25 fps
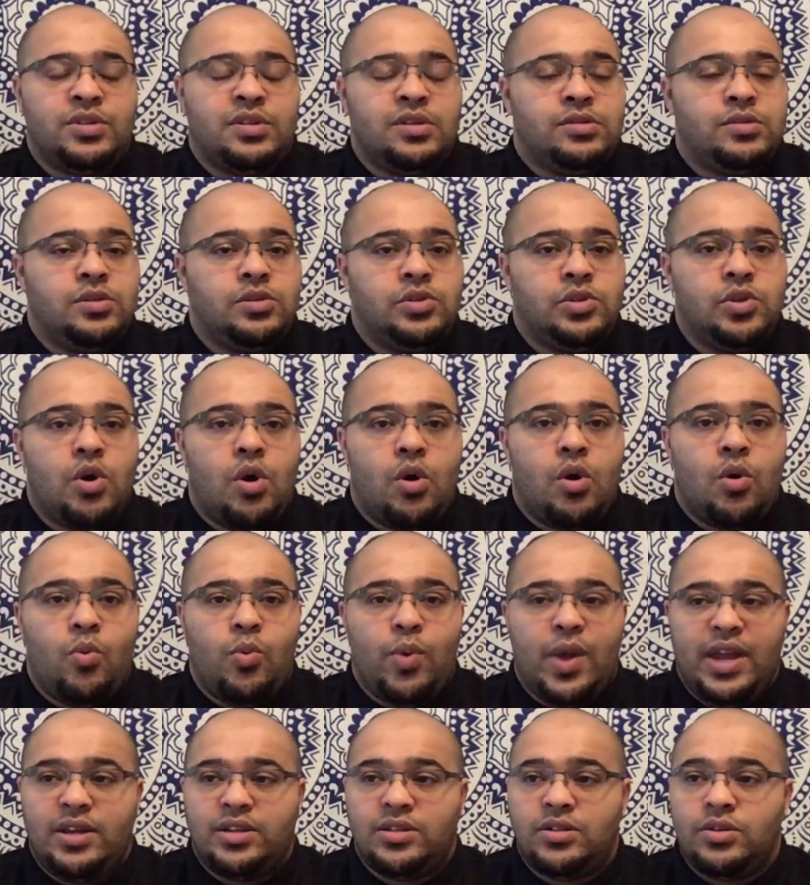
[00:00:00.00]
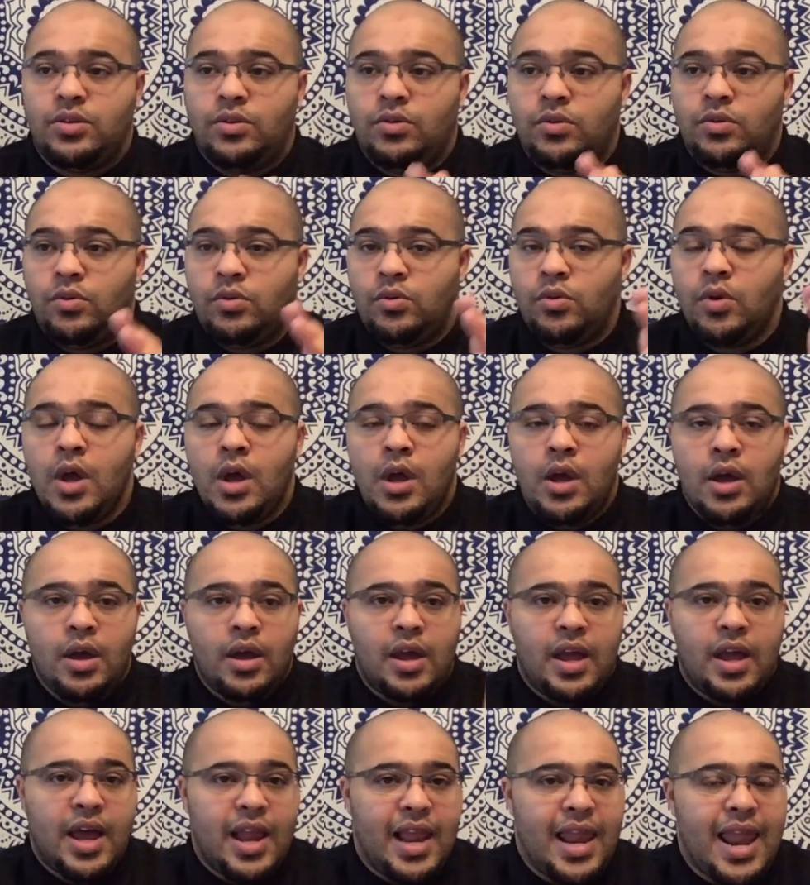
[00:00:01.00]
This is not a week to
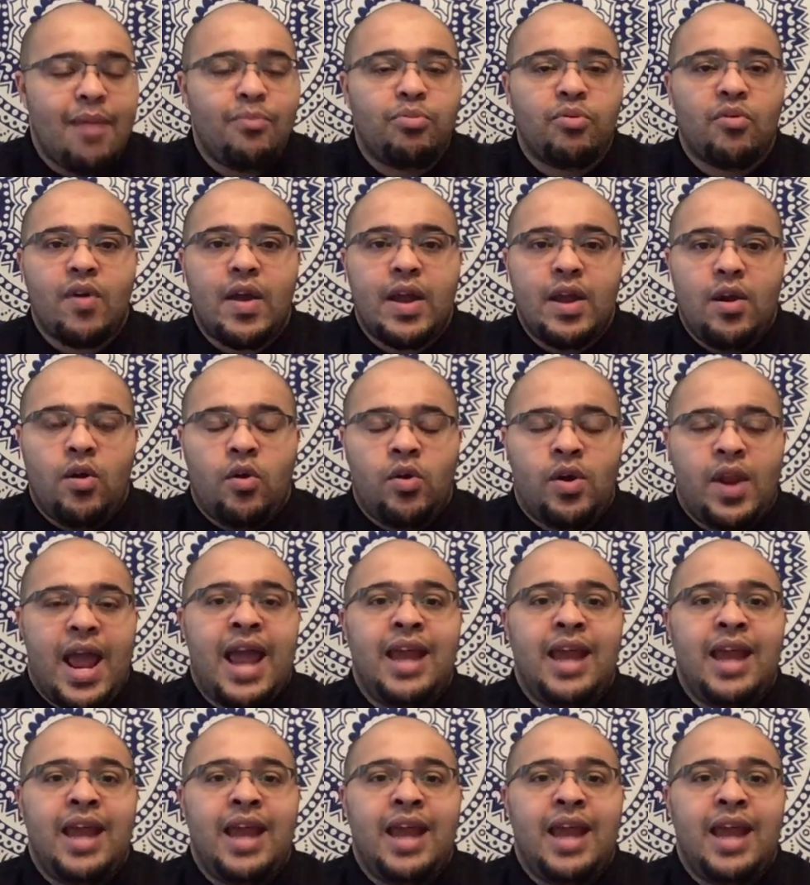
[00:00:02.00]
collaborate on